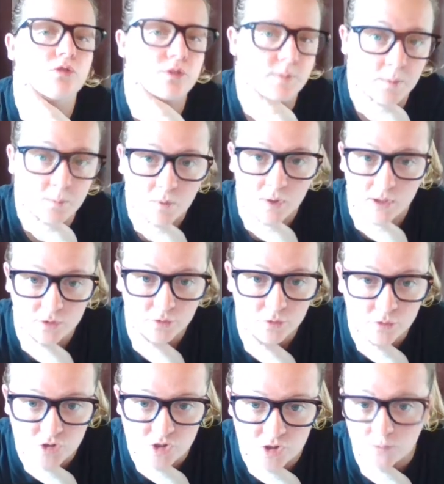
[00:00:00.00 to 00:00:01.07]
of people on a
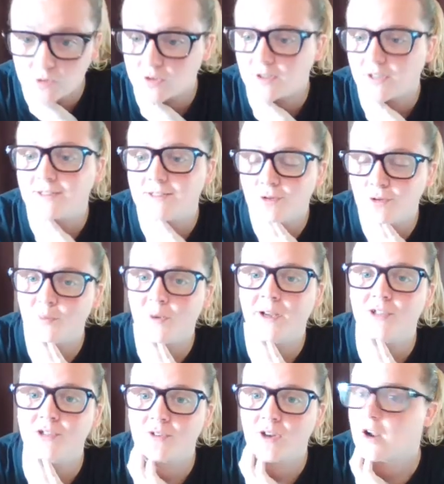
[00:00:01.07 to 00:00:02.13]
cruise ship, so that's a good way
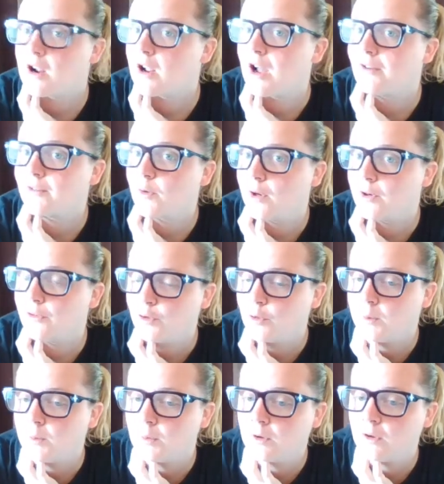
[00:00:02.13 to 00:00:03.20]
to knock off quite a few
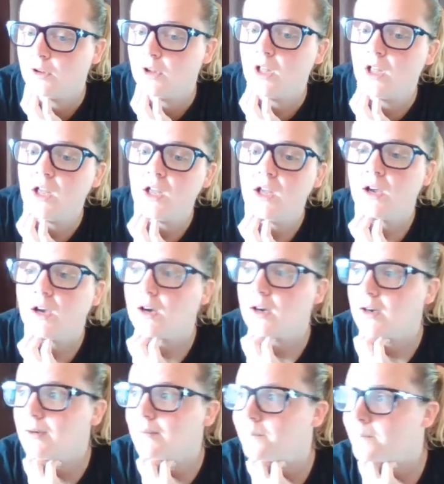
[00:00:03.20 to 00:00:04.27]
people.
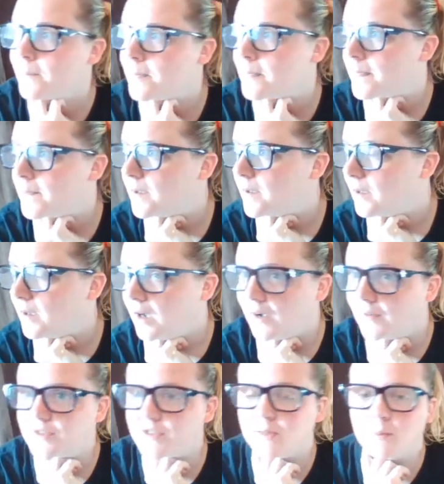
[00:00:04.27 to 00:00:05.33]

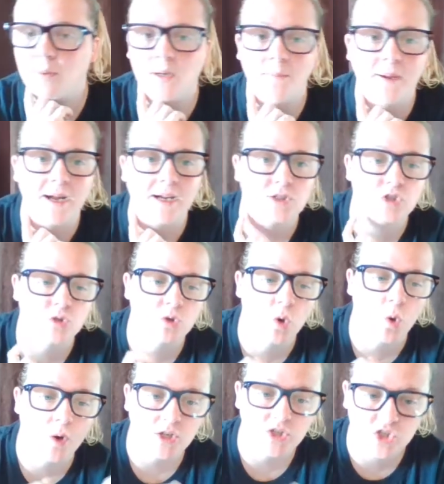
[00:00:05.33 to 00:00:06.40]
Obviously, bring them back to
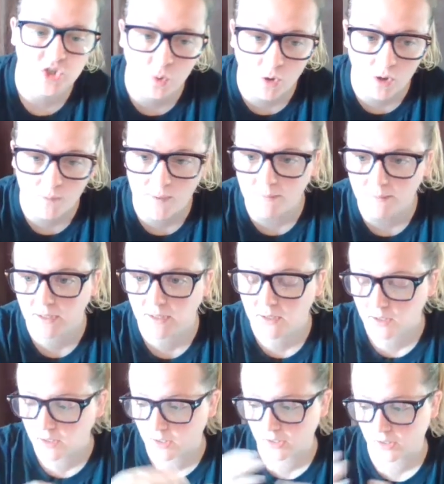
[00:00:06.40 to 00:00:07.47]
going on shore. Maybe
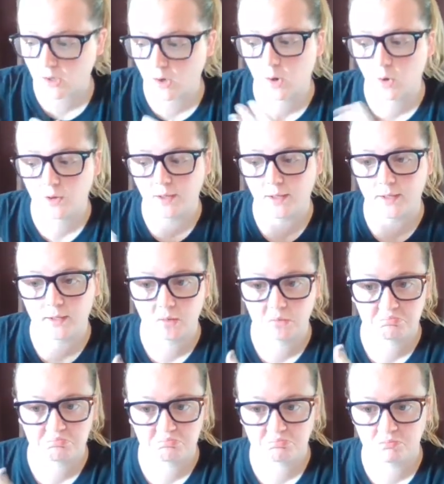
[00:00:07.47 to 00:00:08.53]
go like,
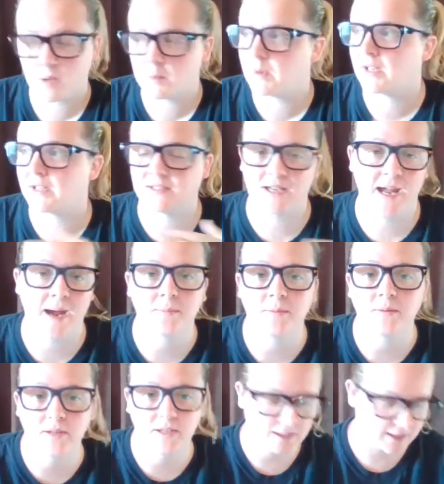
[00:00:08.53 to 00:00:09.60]
maybe it doesn't
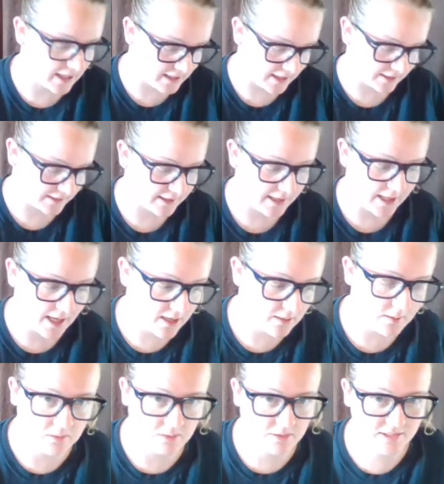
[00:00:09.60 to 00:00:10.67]
happen like that next day.
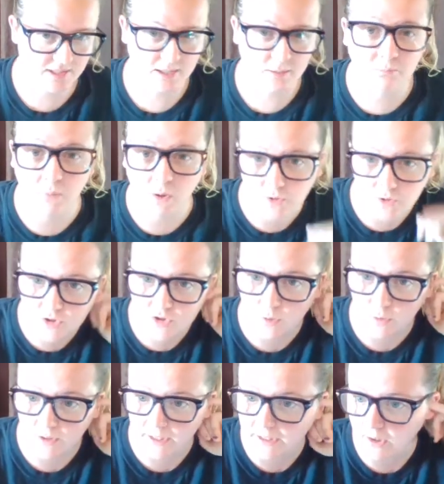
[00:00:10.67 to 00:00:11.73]
Maybe it's like a month or so
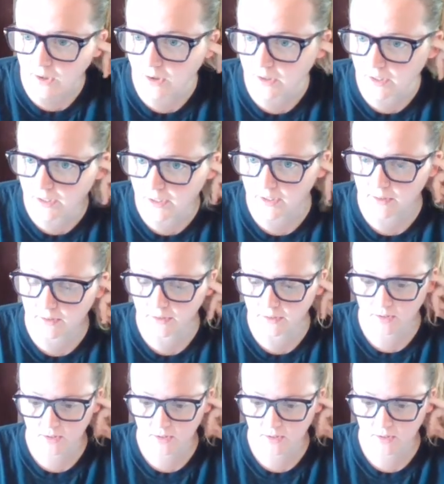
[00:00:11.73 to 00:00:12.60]
later, and